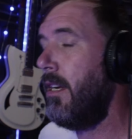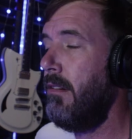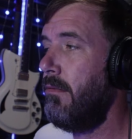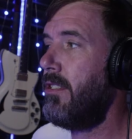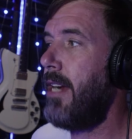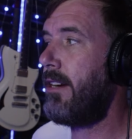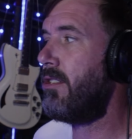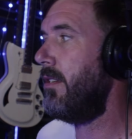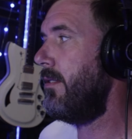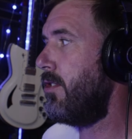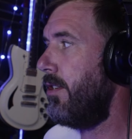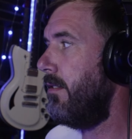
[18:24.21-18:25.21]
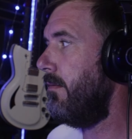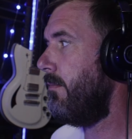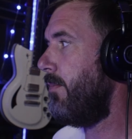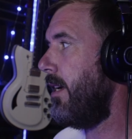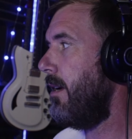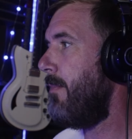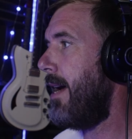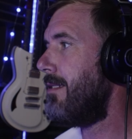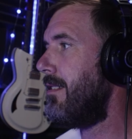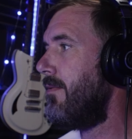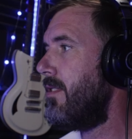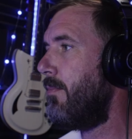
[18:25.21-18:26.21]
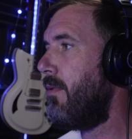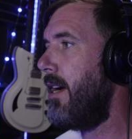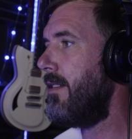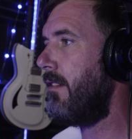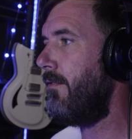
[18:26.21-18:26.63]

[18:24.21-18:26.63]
which actually shouldn't be a massive surprise.